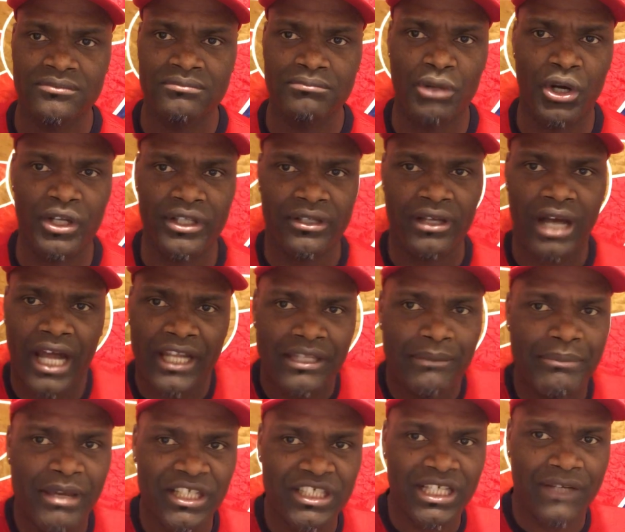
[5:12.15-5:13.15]
But on the
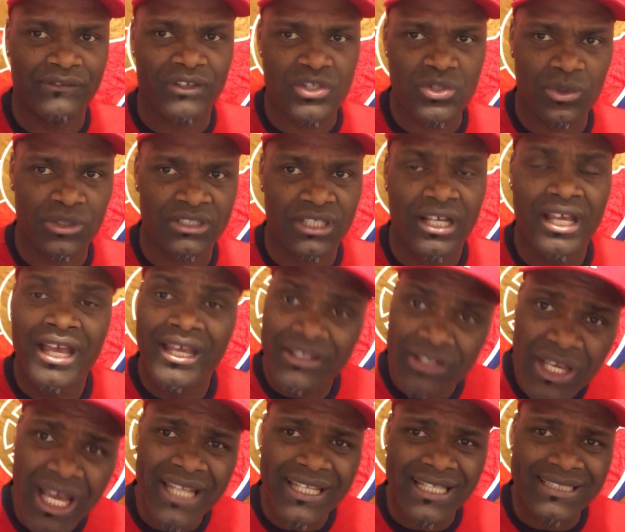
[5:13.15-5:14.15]
bench, you have the social.
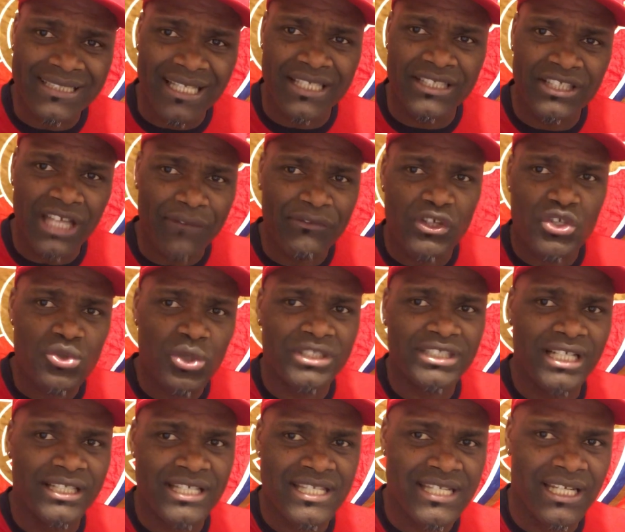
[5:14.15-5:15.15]
Do you understand? You have the
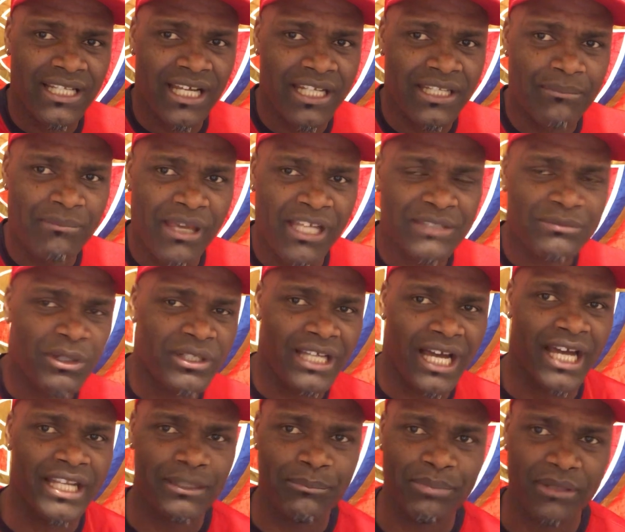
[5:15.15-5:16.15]
social distance on the bench, but
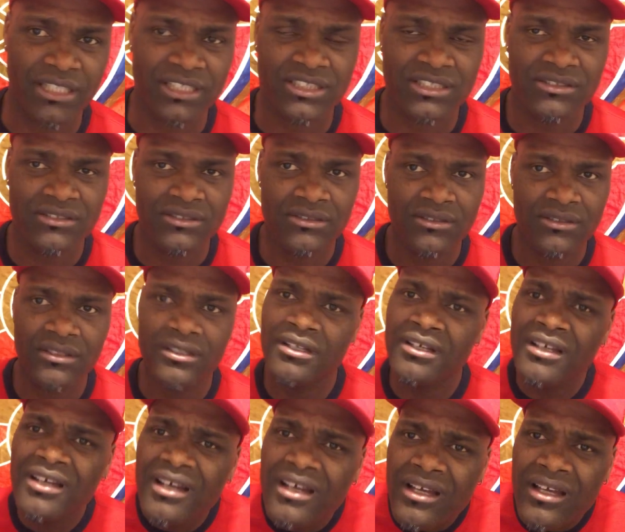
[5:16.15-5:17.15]
not on the pitch.
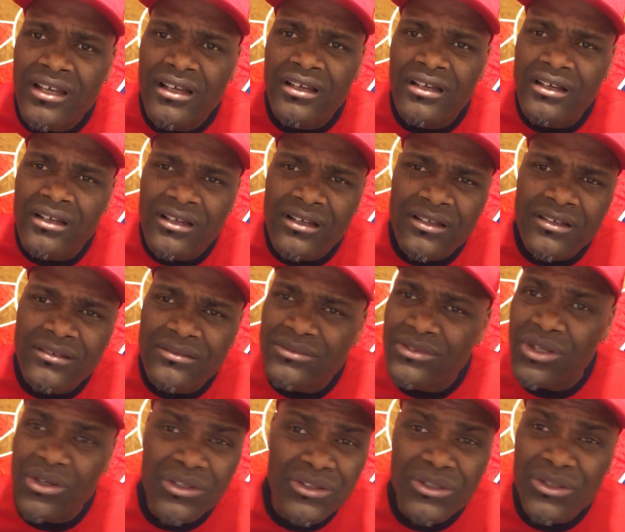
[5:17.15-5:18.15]

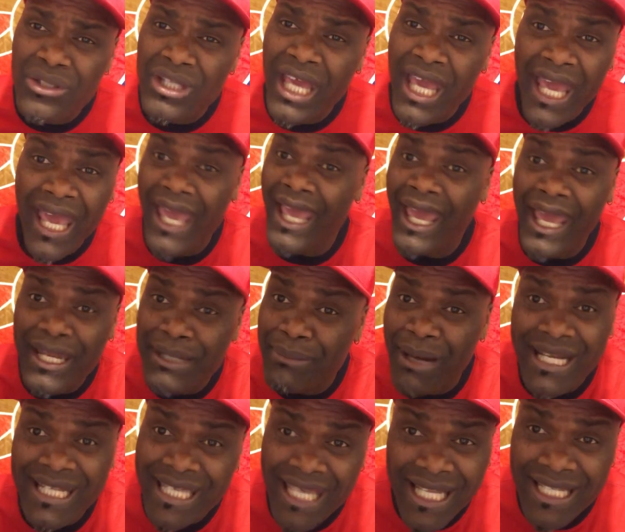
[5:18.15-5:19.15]
Anybody
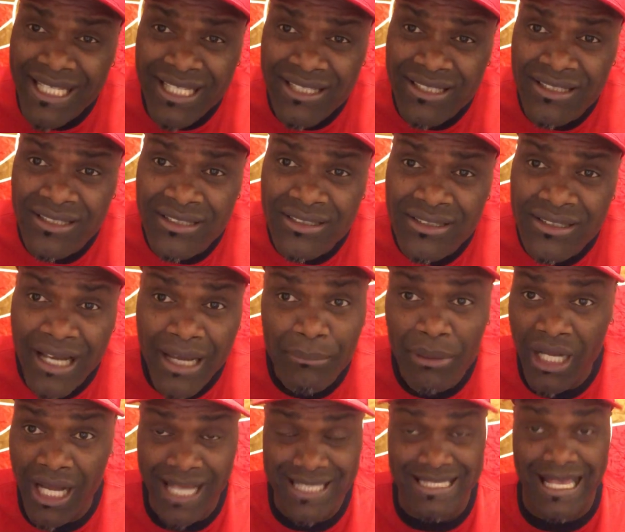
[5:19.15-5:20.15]
get it?
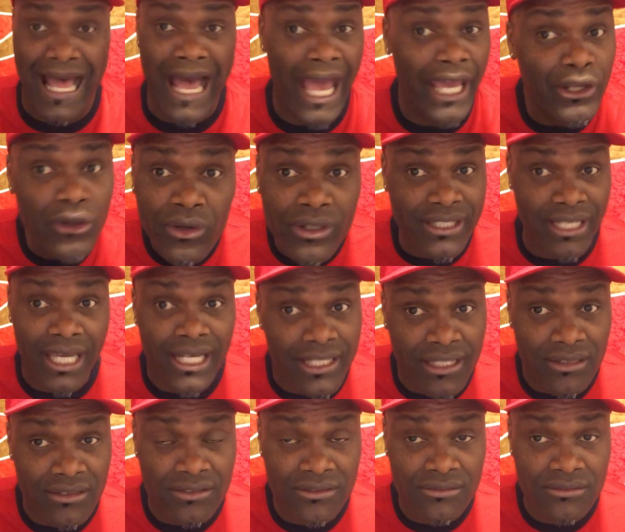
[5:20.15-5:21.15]
Because I don't get
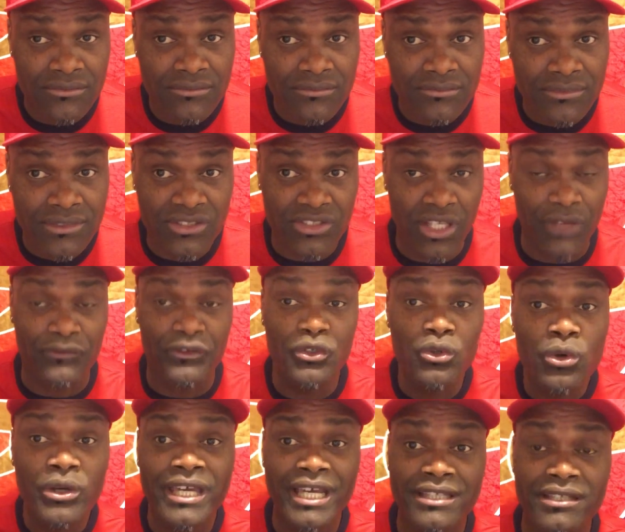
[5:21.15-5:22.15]
it. So if
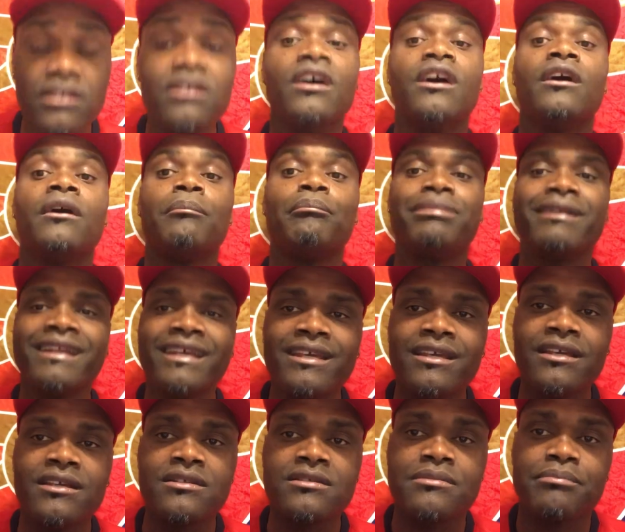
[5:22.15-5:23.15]
you get it,
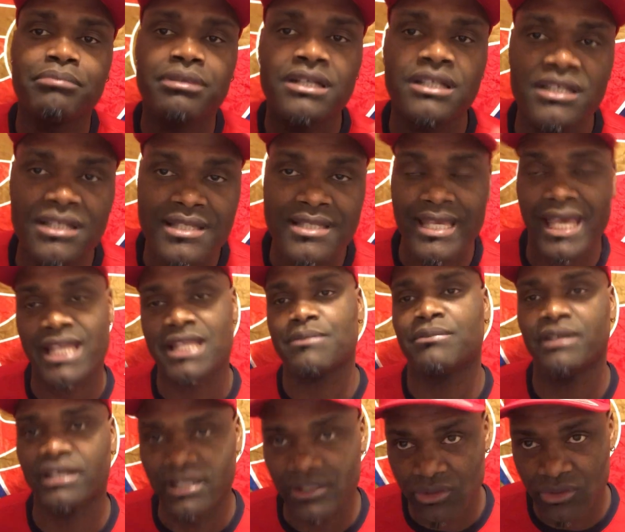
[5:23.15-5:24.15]
please
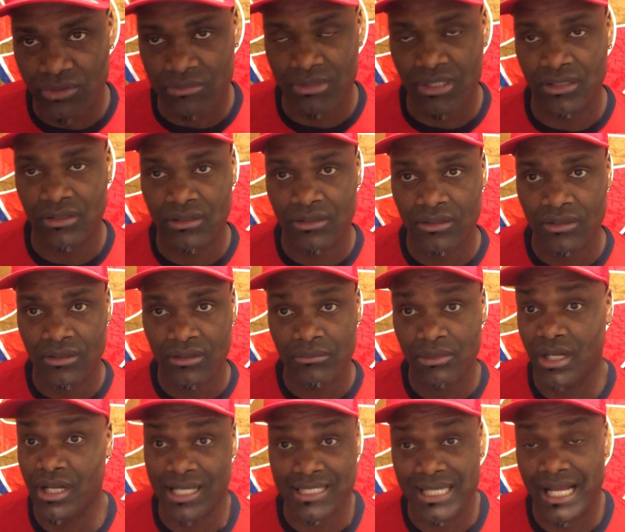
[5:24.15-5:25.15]
explain it to me.
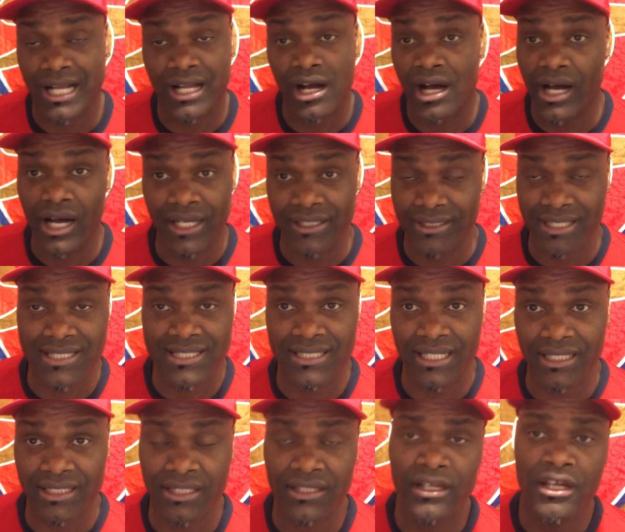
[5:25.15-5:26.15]
Because I can't
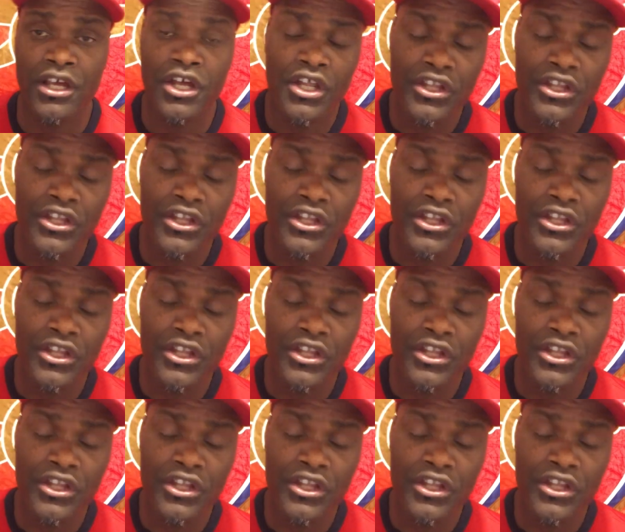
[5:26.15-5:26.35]
understand it.